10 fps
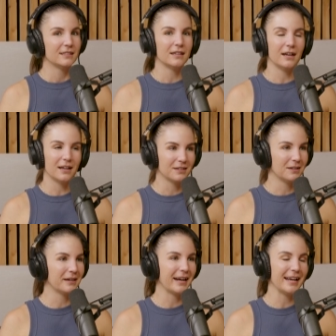All
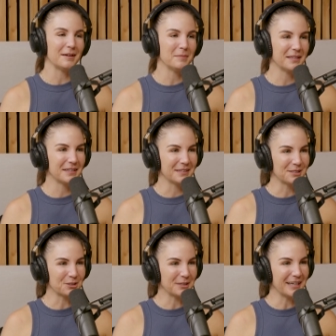right. I'll be there in
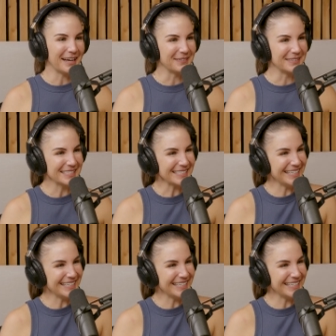3 hours.